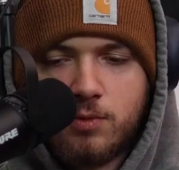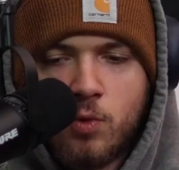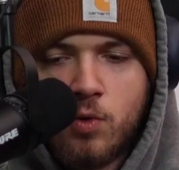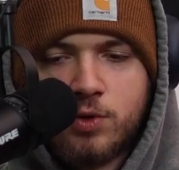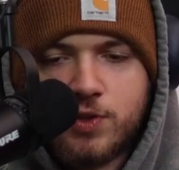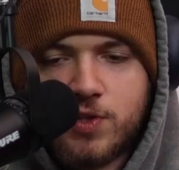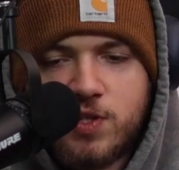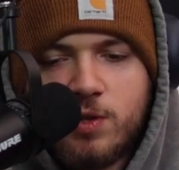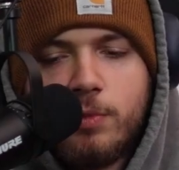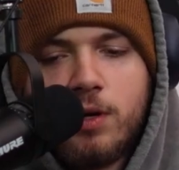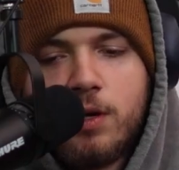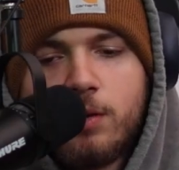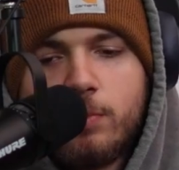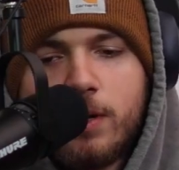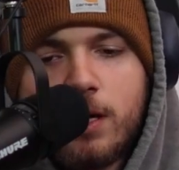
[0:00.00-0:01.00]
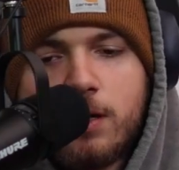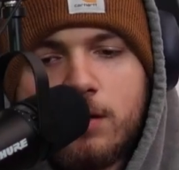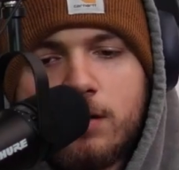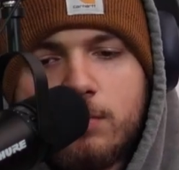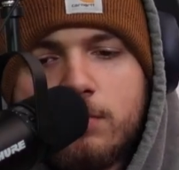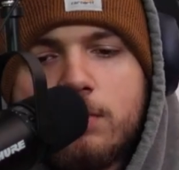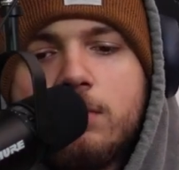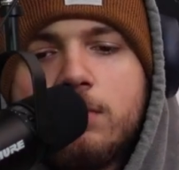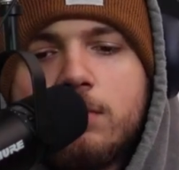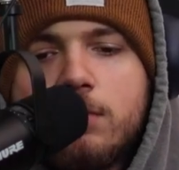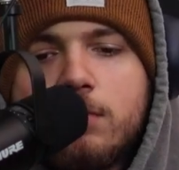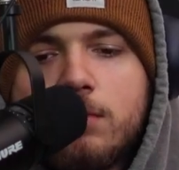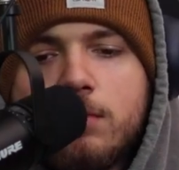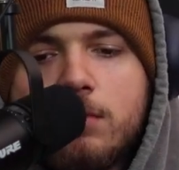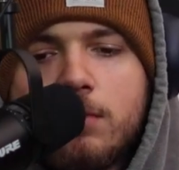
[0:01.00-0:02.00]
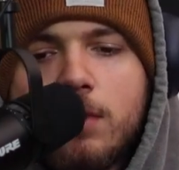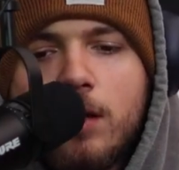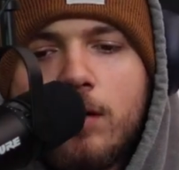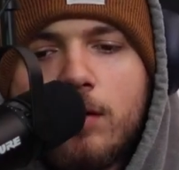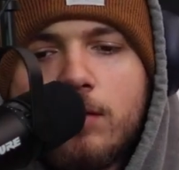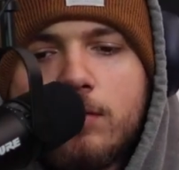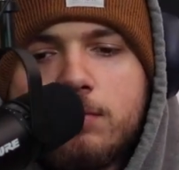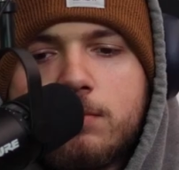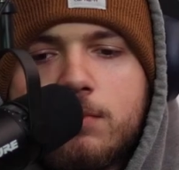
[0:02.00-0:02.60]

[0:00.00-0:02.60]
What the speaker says: Or just the bug back up. I don't know.